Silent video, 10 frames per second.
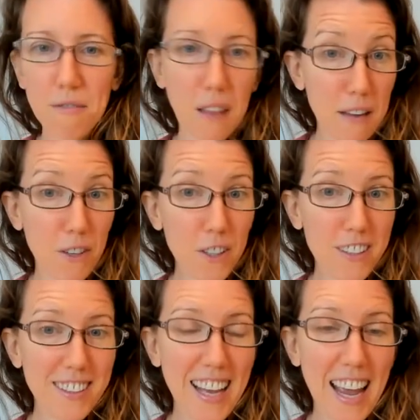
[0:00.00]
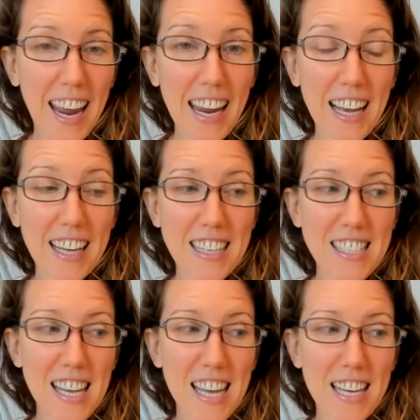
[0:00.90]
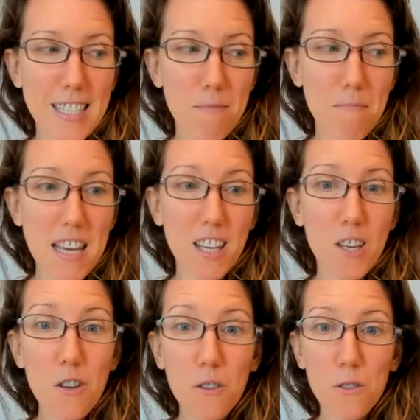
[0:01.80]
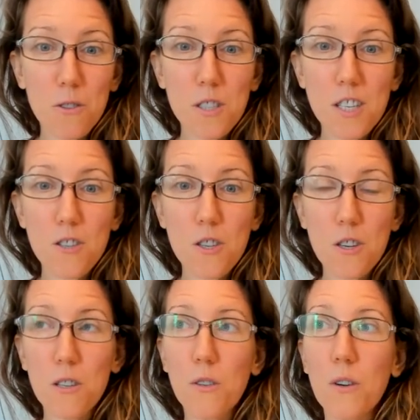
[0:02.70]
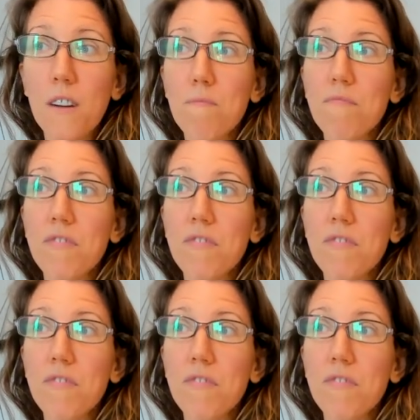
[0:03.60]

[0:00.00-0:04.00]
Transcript: flavor and it being used to